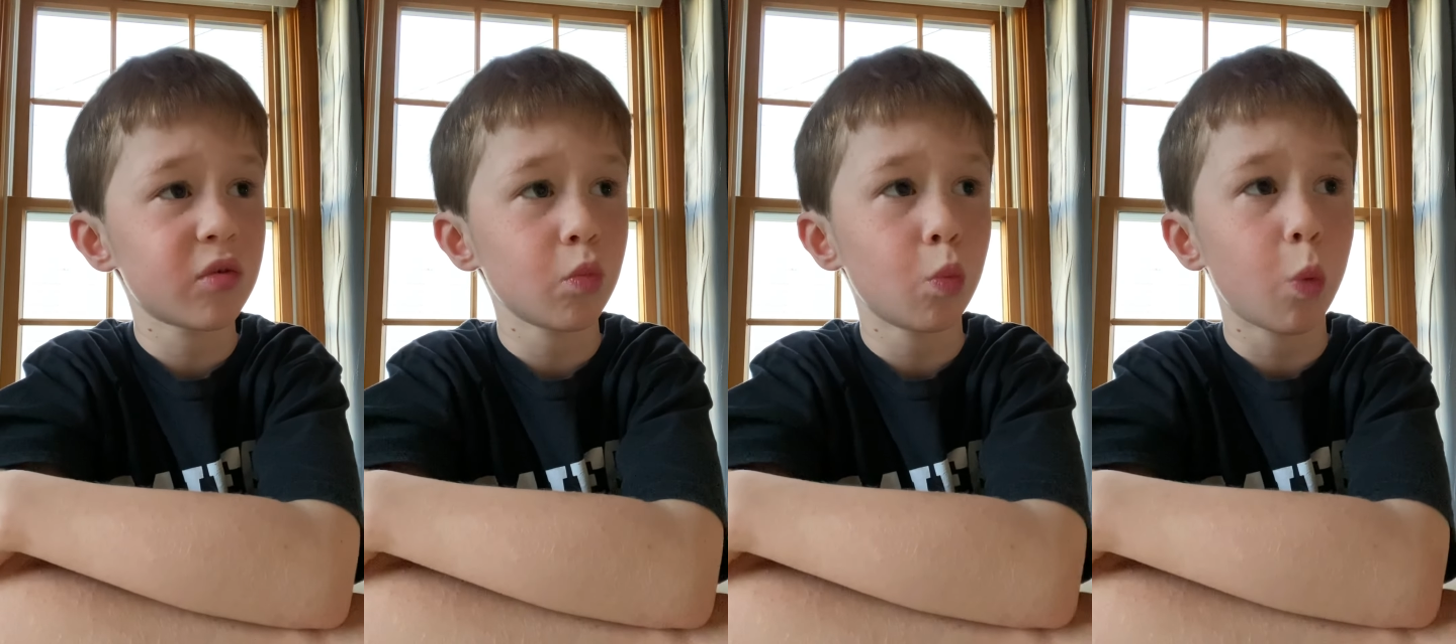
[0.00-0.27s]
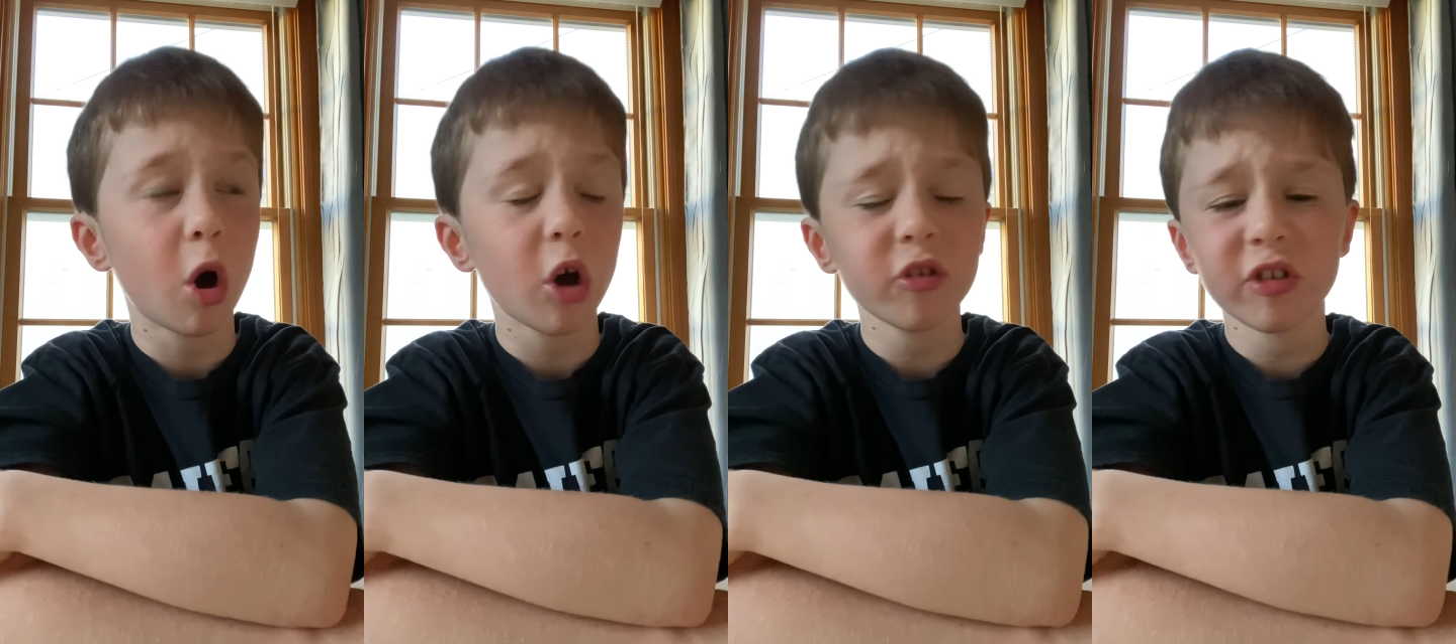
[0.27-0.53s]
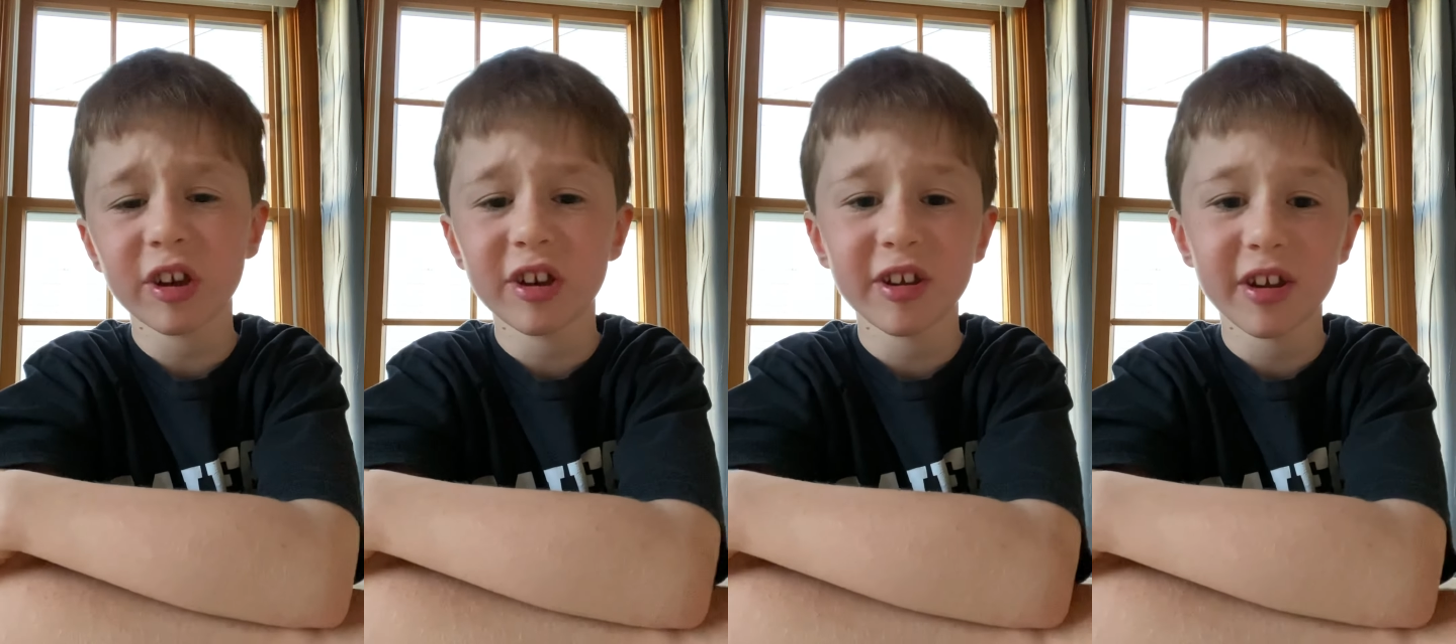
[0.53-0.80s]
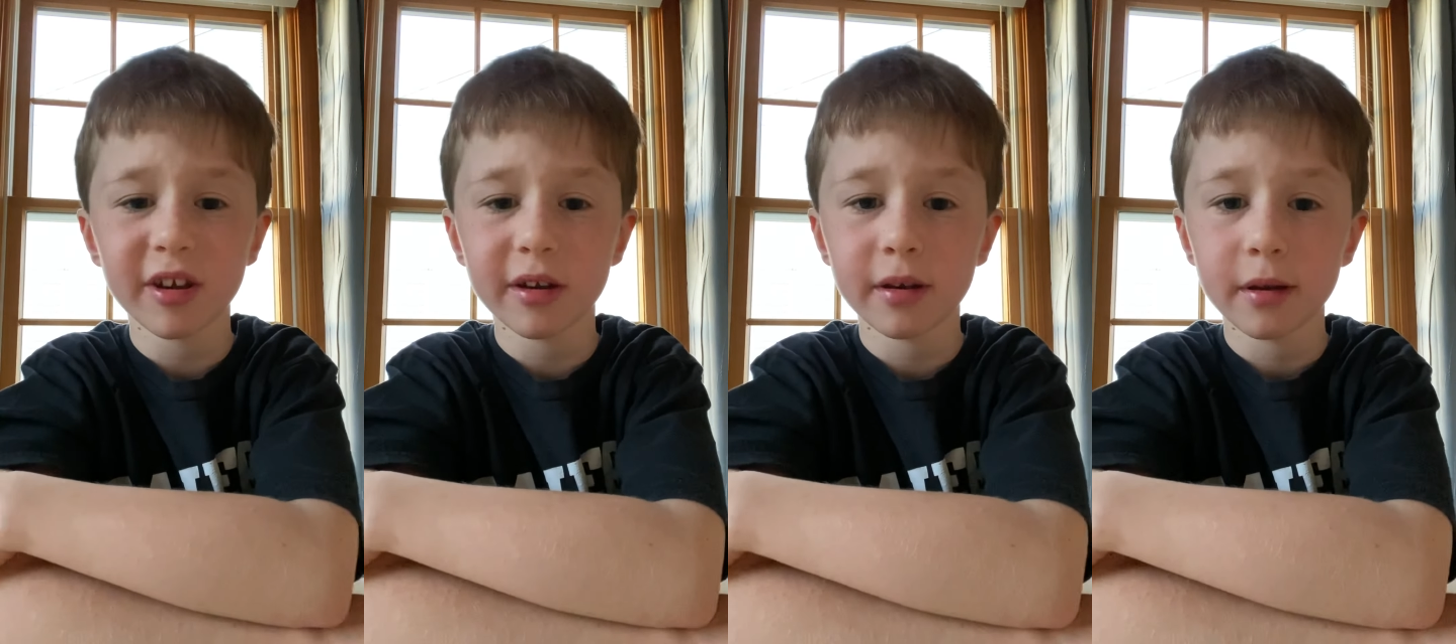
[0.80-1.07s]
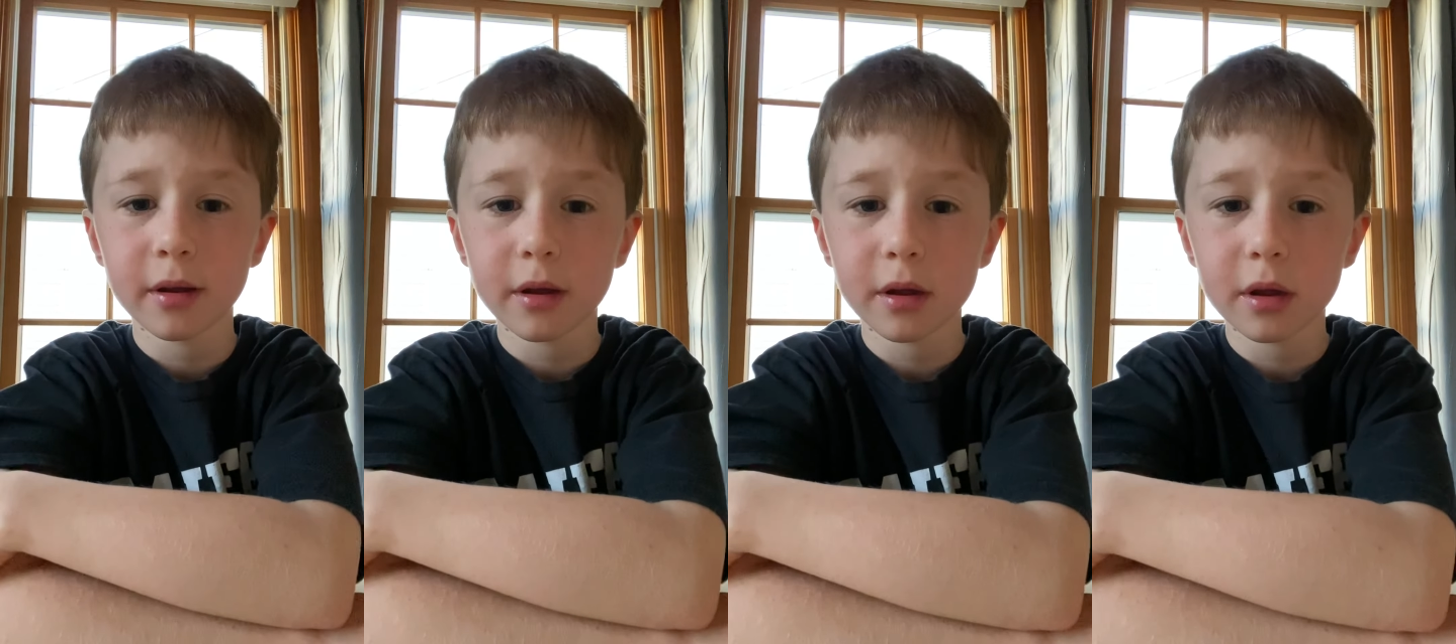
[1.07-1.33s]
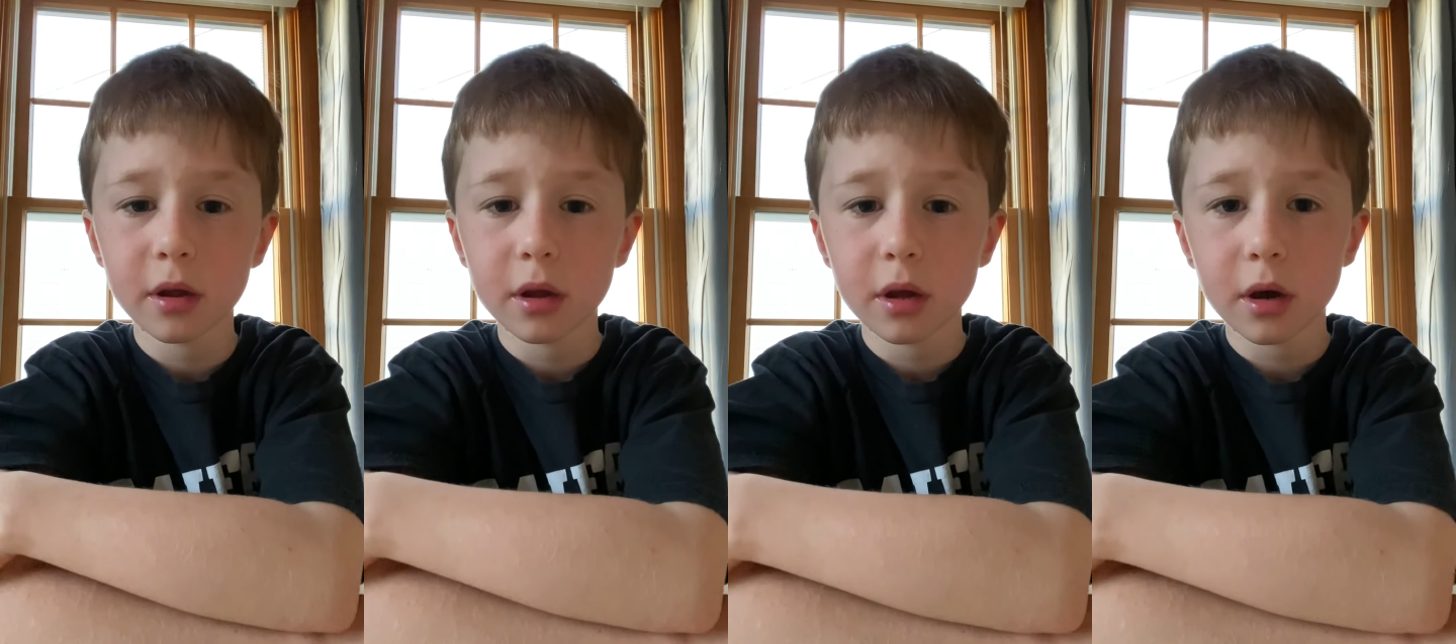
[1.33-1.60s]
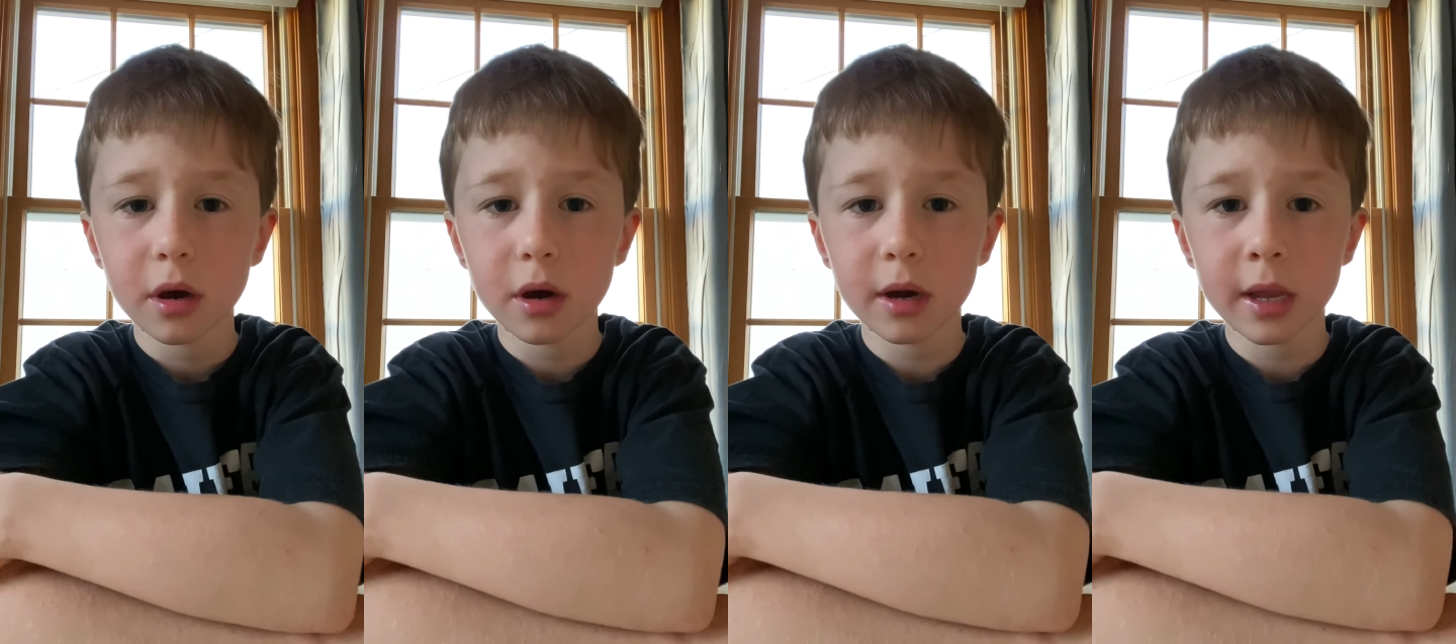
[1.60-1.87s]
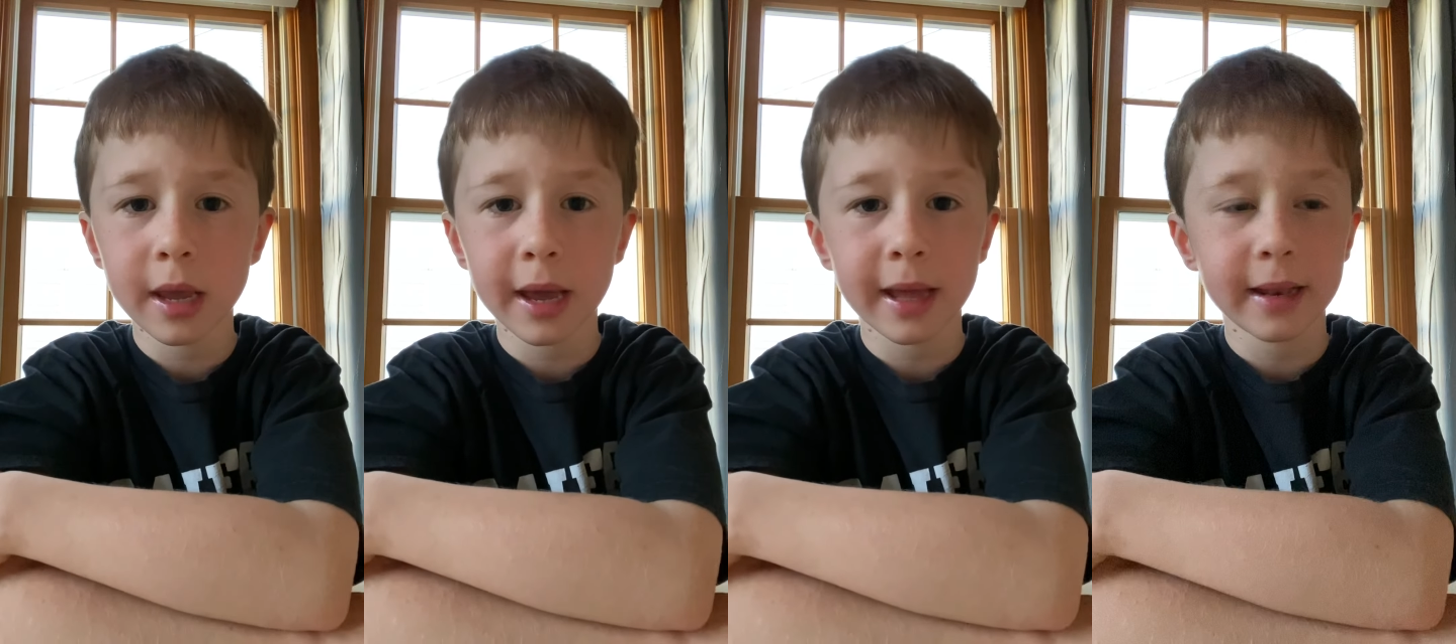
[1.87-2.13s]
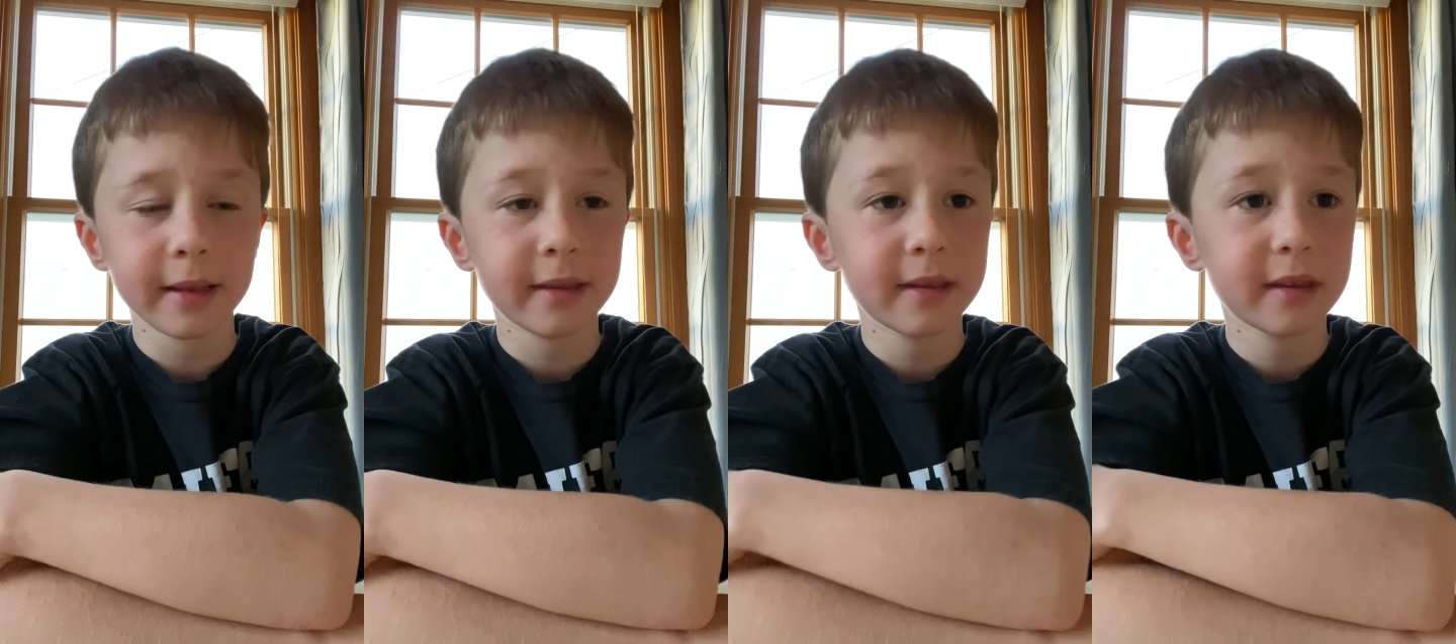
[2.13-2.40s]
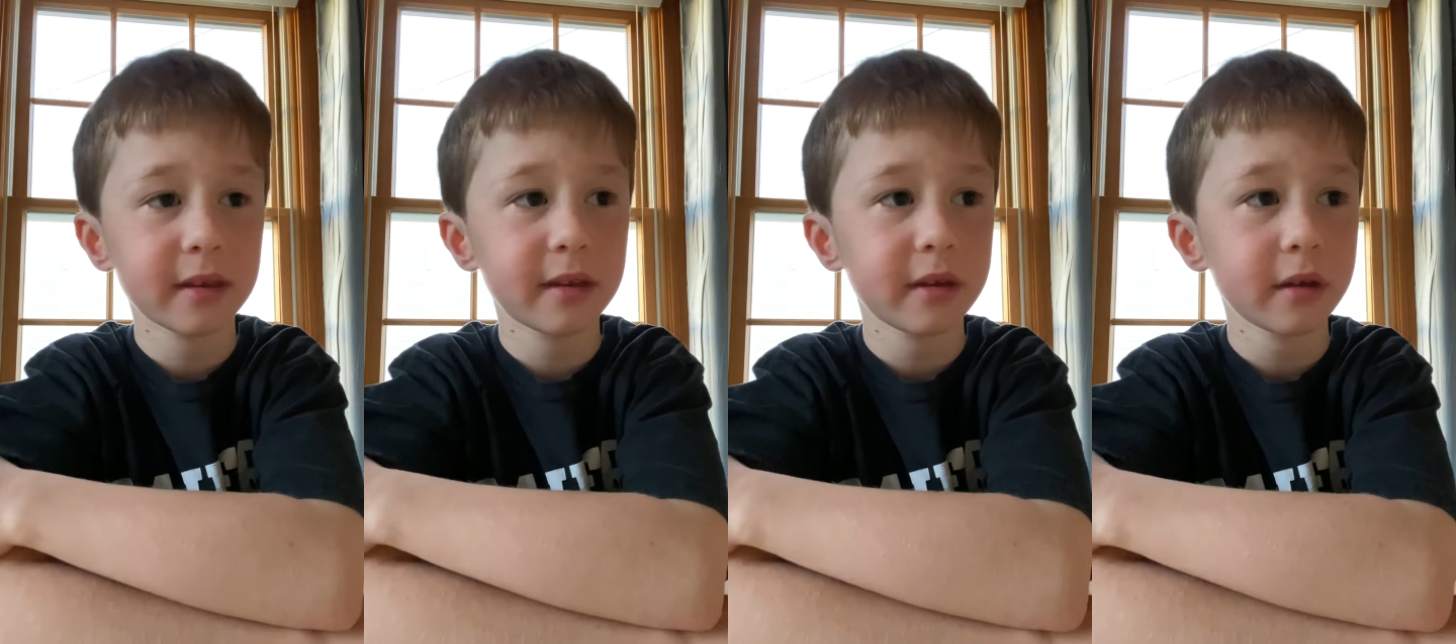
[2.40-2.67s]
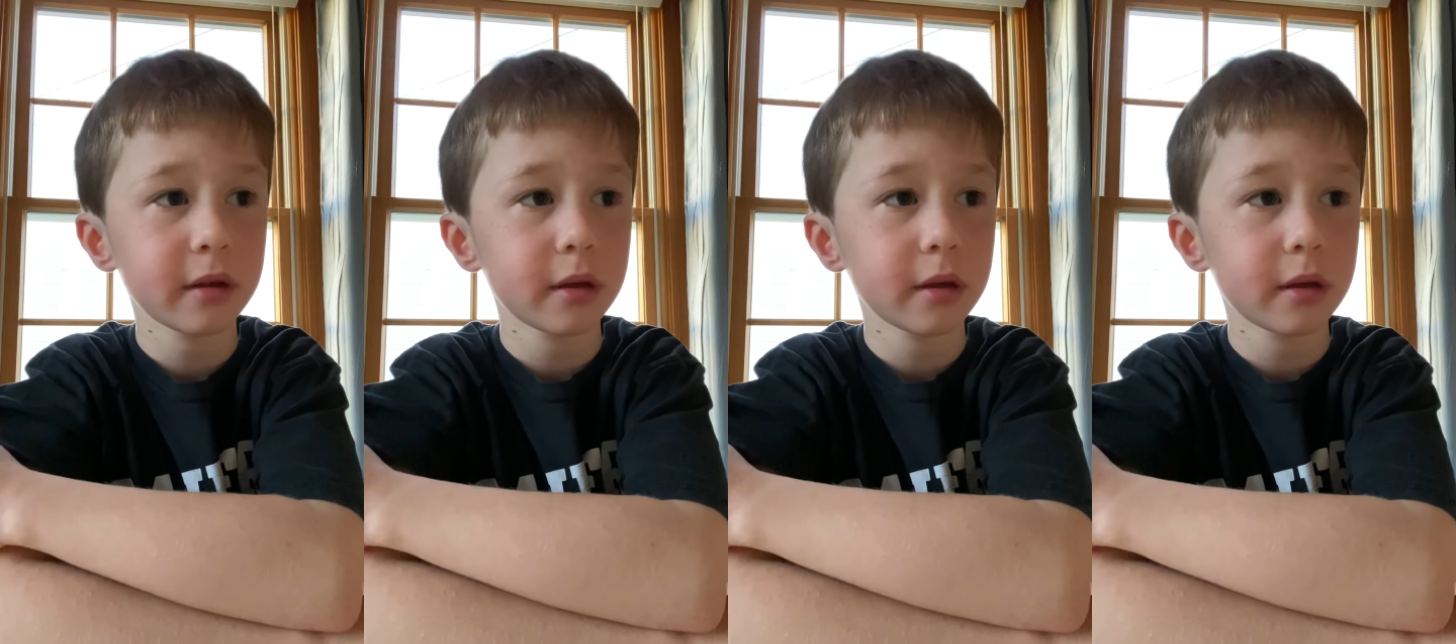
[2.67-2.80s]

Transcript: Washington against